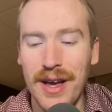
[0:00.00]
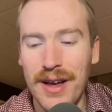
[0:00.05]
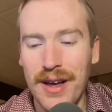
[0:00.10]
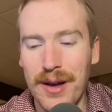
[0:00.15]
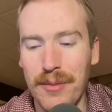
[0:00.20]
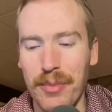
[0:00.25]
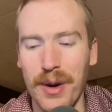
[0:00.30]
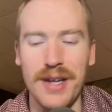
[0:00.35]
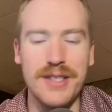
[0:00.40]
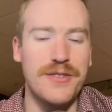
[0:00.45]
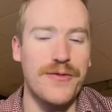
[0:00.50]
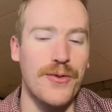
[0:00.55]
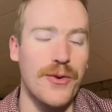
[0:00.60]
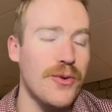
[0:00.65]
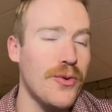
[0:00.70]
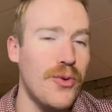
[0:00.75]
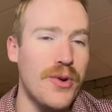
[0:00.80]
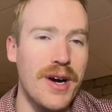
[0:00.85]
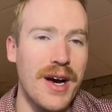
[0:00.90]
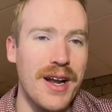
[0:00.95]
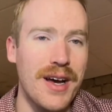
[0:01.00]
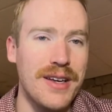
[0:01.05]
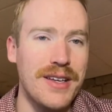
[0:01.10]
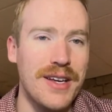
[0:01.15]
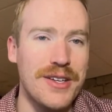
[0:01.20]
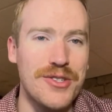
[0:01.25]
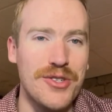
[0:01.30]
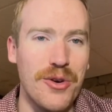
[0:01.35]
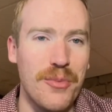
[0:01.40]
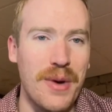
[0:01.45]
But for Ugonna
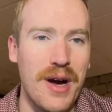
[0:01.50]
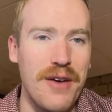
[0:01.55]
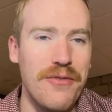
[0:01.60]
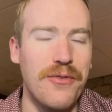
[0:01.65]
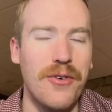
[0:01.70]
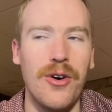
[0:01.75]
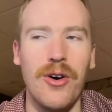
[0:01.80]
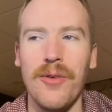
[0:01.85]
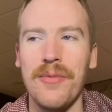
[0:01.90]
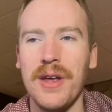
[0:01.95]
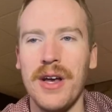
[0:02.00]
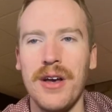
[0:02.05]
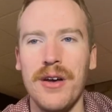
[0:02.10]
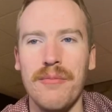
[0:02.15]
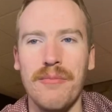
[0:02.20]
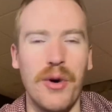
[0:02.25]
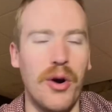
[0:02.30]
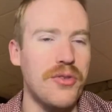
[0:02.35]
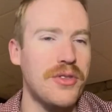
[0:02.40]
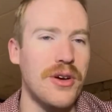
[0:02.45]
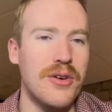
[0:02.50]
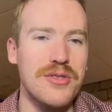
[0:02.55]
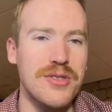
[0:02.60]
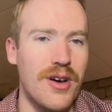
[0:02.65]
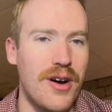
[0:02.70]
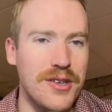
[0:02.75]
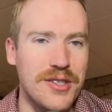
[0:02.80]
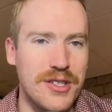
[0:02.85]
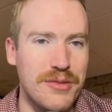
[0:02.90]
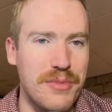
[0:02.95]
Onyenso, Baye Fall, both those
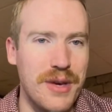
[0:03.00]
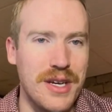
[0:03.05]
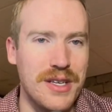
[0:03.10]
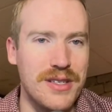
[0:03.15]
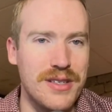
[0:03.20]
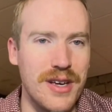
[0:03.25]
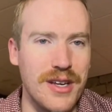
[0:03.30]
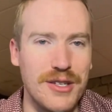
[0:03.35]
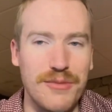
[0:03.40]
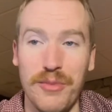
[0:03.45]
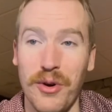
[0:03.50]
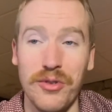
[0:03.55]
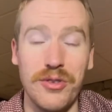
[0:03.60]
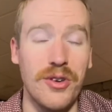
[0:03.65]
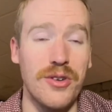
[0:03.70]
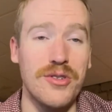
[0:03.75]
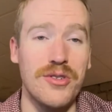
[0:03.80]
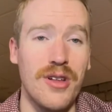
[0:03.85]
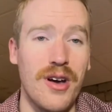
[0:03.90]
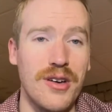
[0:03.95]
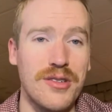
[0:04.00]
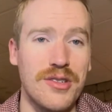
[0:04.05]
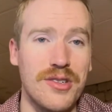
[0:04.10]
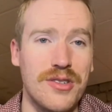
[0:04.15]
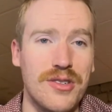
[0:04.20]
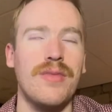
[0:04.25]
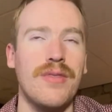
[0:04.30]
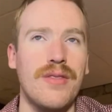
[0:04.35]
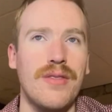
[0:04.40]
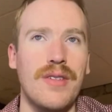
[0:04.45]
losses make sense. Both those
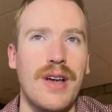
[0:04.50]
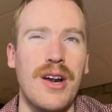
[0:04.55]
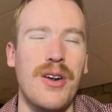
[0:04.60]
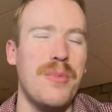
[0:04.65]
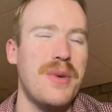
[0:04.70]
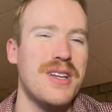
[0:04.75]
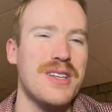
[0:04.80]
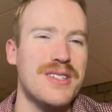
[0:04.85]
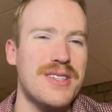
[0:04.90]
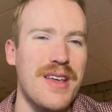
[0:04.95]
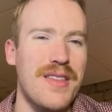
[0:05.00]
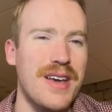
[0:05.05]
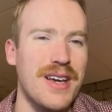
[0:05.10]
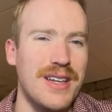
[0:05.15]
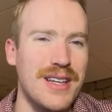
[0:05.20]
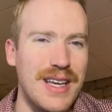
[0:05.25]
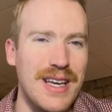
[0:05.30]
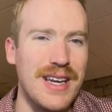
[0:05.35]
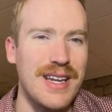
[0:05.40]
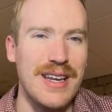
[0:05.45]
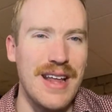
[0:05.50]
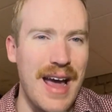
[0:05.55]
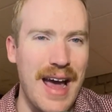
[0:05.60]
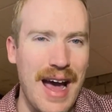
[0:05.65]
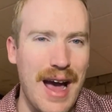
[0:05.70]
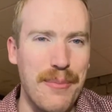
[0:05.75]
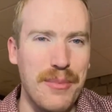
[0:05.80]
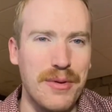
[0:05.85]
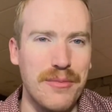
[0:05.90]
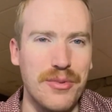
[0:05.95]
losses, I don't mean to say they needed to
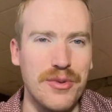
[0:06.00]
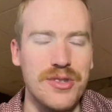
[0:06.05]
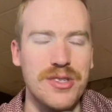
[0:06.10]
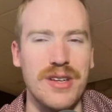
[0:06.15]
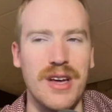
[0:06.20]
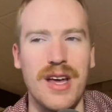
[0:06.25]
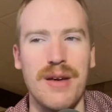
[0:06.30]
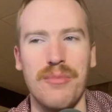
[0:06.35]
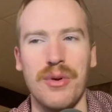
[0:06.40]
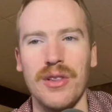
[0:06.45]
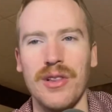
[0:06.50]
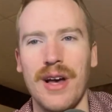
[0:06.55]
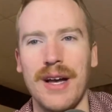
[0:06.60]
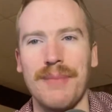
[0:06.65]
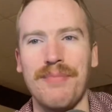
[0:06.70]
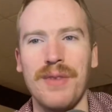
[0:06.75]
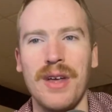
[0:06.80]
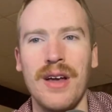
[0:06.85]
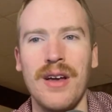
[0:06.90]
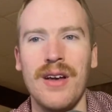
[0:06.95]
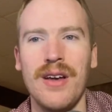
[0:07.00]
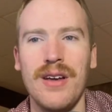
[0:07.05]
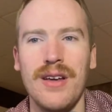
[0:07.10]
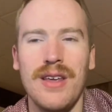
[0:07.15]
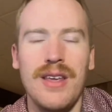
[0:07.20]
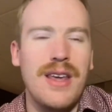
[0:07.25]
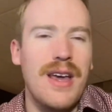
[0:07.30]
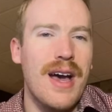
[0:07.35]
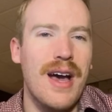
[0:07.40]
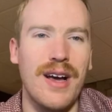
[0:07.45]
happen per se, but
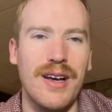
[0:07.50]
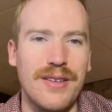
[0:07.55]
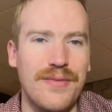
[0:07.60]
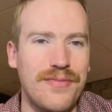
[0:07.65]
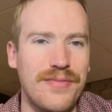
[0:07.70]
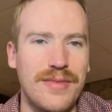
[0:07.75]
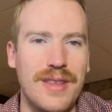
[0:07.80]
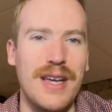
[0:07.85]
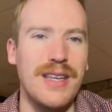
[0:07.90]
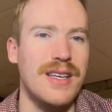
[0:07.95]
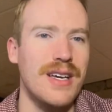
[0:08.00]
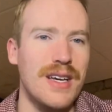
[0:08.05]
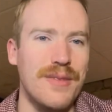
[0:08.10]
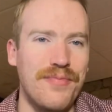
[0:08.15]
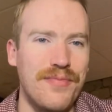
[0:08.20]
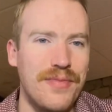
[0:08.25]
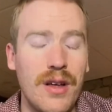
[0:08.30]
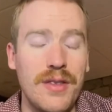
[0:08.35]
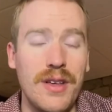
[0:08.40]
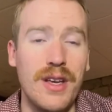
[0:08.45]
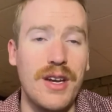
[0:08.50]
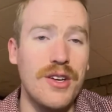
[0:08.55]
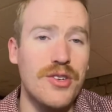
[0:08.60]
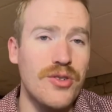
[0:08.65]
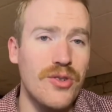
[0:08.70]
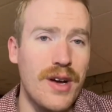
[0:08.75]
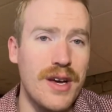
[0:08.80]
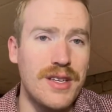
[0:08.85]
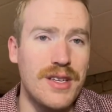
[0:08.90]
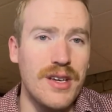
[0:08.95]
yeah, they did. The
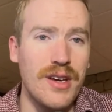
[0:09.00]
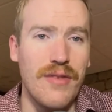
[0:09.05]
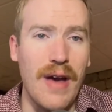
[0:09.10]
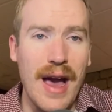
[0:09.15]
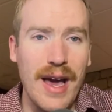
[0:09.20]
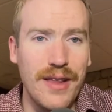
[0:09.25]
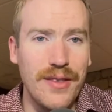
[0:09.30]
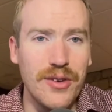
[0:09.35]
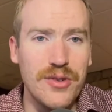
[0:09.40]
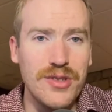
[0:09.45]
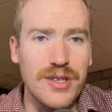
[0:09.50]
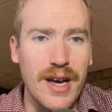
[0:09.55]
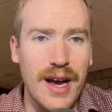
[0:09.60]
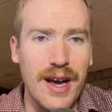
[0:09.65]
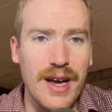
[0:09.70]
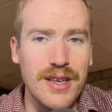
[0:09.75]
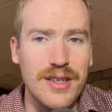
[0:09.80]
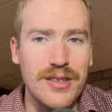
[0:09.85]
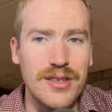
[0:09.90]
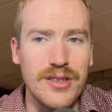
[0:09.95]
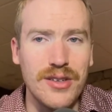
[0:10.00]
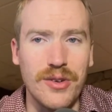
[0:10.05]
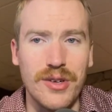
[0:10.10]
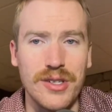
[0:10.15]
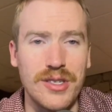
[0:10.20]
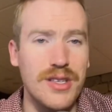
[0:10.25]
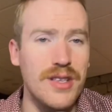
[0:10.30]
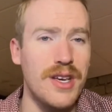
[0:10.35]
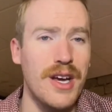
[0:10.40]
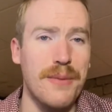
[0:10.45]
initial idea of adding those guys, you
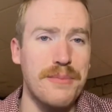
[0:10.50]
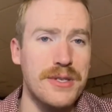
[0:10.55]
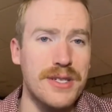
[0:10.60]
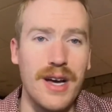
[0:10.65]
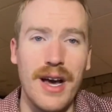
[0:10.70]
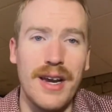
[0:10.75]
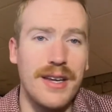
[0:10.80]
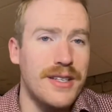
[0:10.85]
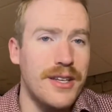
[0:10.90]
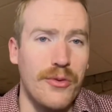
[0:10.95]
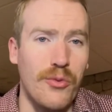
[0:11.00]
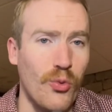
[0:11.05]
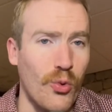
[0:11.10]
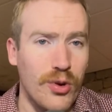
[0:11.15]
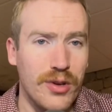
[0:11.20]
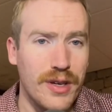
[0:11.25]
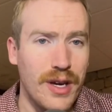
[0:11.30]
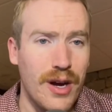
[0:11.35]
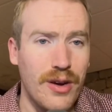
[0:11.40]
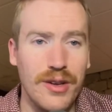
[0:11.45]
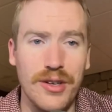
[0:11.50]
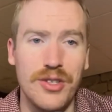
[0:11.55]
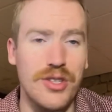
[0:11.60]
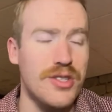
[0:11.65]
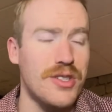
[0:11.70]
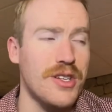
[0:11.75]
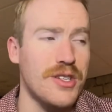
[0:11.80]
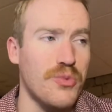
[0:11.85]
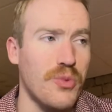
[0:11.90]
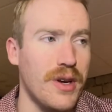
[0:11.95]
could see the upside, it didn't work out. It
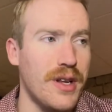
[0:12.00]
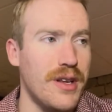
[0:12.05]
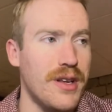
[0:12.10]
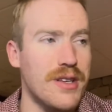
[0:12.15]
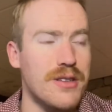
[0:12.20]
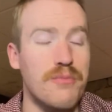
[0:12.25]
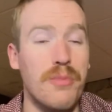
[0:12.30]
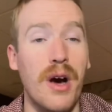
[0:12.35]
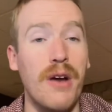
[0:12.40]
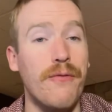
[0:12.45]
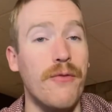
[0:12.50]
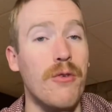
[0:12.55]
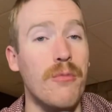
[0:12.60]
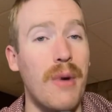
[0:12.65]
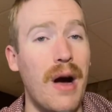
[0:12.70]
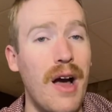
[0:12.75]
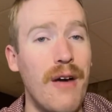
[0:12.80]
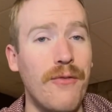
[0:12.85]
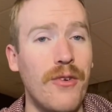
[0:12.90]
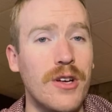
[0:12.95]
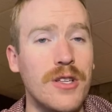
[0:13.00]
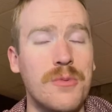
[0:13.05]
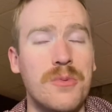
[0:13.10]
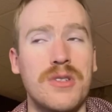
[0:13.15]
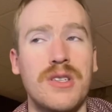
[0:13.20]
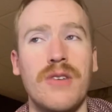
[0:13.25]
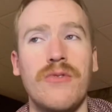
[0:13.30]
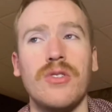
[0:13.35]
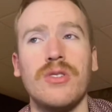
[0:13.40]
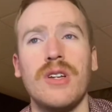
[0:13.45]
just is what it is. But for Baye Fall
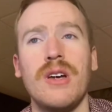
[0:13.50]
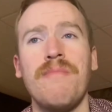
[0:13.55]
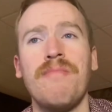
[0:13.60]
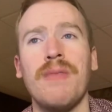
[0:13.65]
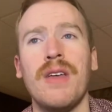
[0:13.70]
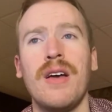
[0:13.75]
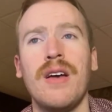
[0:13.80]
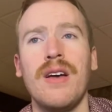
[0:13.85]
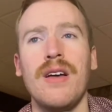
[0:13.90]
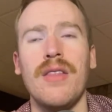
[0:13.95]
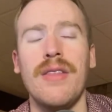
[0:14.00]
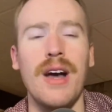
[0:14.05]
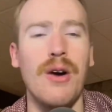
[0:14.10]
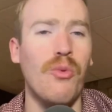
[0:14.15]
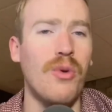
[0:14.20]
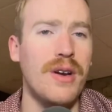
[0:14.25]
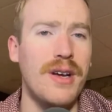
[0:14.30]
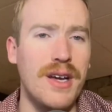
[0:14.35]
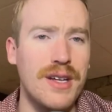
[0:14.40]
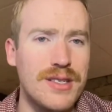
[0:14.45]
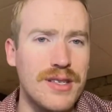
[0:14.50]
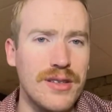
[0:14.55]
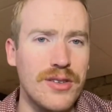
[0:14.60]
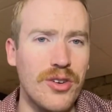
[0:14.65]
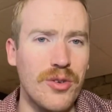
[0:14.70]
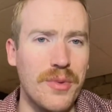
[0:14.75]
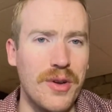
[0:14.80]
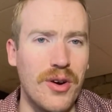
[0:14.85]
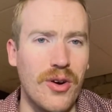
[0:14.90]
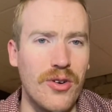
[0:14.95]
specifically, that one hits a
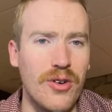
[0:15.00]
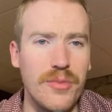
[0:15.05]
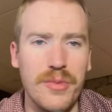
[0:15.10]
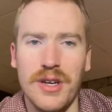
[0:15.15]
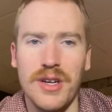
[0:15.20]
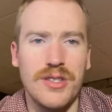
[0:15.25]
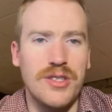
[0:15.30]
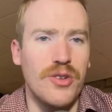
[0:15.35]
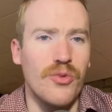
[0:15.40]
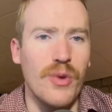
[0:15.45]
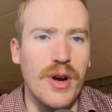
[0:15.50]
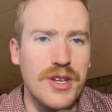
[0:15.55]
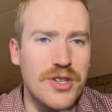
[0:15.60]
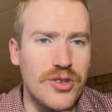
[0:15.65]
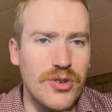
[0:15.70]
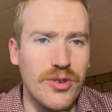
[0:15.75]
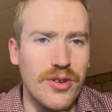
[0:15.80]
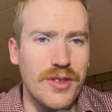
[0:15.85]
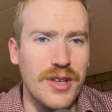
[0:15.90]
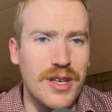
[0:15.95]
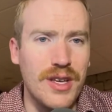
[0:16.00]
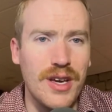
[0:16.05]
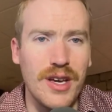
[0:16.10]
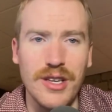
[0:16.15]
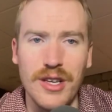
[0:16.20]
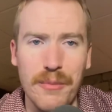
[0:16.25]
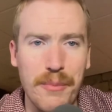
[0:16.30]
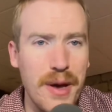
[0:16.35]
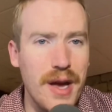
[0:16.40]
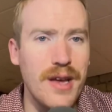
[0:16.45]
little bit harder because you redshirted the kid,
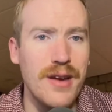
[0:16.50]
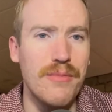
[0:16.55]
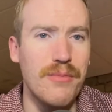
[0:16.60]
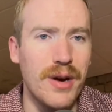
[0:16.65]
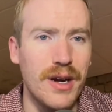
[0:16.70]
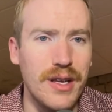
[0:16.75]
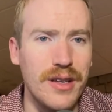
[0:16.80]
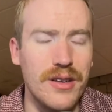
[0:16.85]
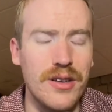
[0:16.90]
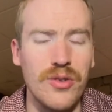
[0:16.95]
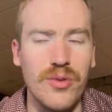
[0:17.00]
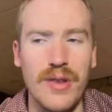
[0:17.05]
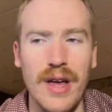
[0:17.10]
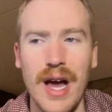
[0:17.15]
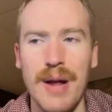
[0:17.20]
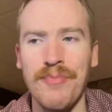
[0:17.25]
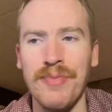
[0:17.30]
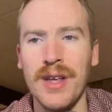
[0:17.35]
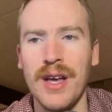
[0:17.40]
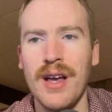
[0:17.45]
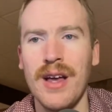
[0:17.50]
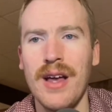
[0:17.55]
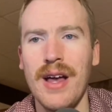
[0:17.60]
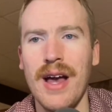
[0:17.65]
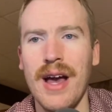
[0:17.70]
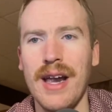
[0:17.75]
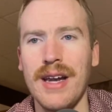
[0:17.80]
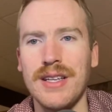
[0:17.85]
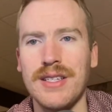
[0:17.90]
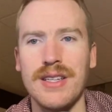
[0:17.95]
you paid him money to do that,
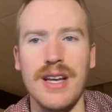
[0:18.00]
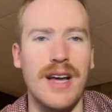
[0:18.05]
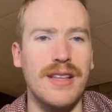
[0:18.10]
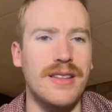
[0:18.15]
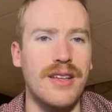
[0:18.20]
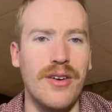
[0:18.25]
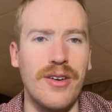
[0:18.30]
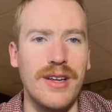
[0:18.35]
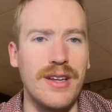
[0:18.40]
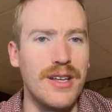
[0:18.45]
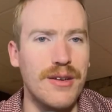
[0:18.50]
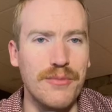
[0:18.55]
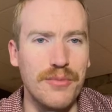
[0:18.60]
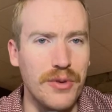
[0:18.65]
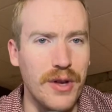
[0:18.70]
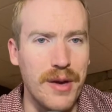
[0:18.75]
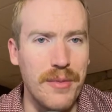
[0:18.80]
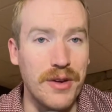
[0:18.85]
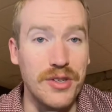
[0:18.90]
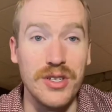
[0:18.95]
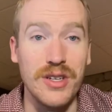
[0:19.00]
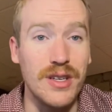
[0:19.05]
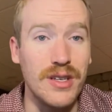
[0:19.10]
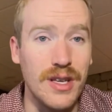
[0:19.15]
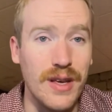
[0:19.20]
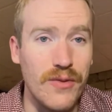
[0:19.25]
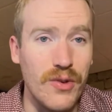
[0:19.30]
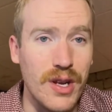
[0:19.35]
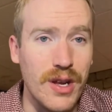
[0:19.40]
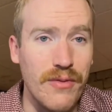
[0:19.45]
and he sat there and he didn't play much, he didn't
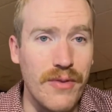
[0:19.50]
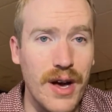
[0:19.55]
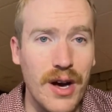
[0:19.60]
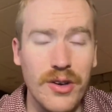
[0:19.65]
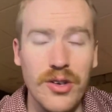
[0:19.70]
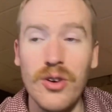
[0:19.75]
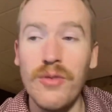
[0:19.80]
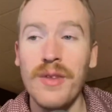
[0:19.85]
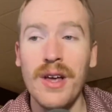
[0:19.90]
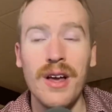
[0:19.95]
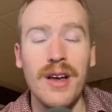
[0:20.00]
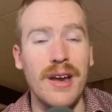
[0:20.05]
give you any value.